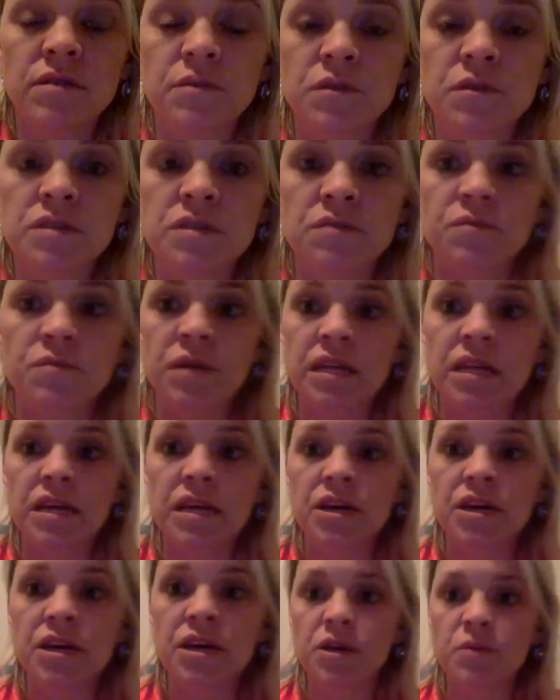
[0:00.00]
was a
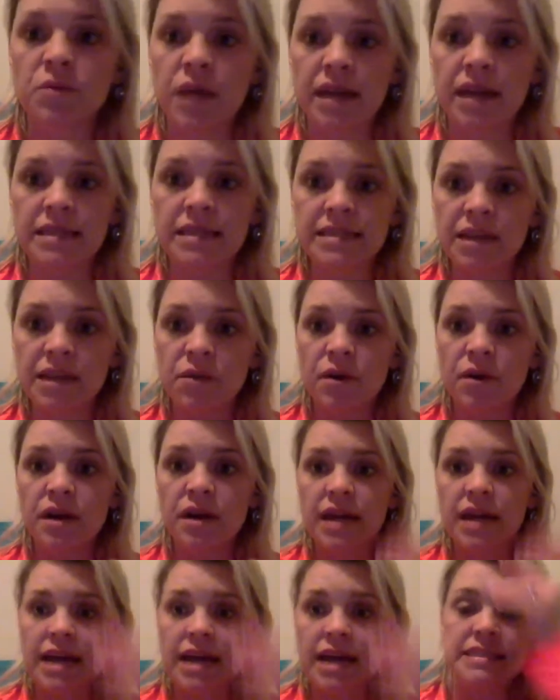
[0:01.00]
really good way to stay
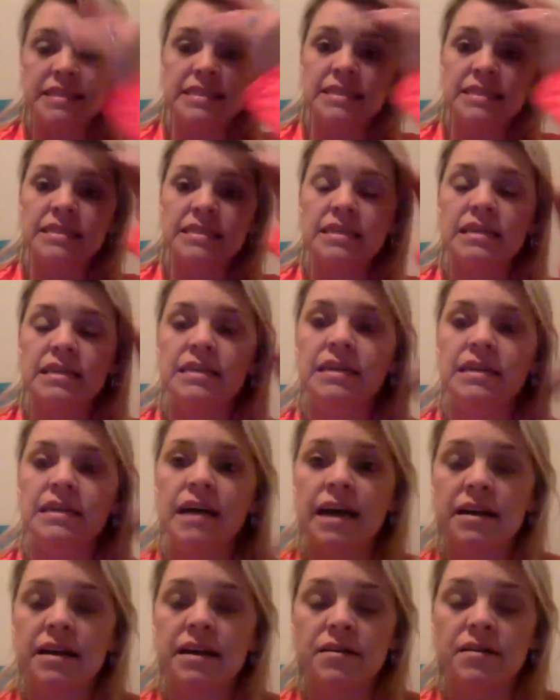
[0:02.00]
organized and to
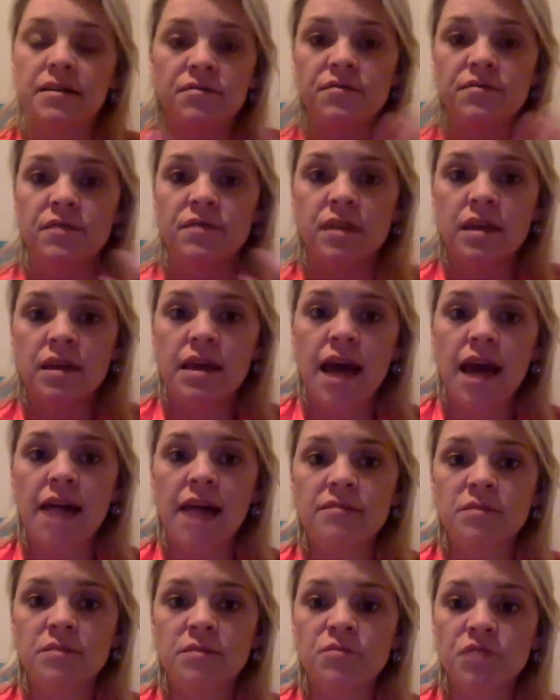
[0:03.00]
kind of
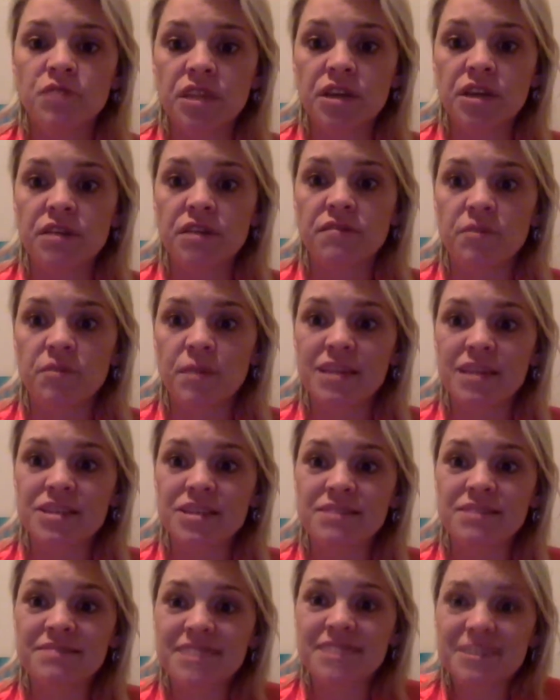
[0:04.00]
have some really good
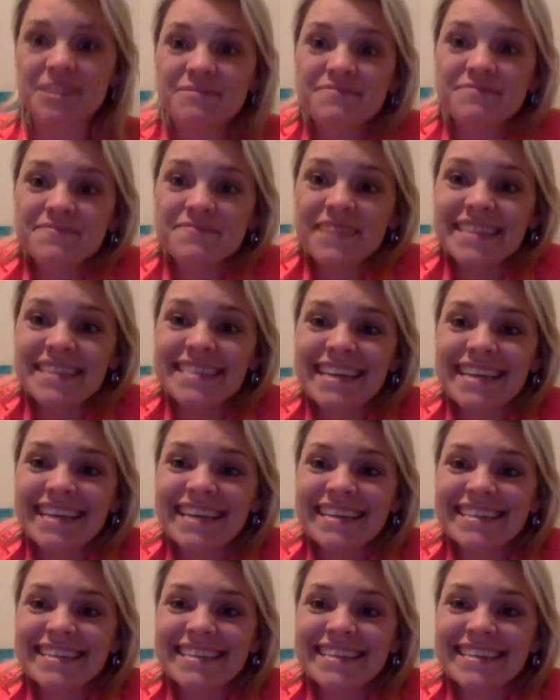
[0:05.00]
information. So that's it.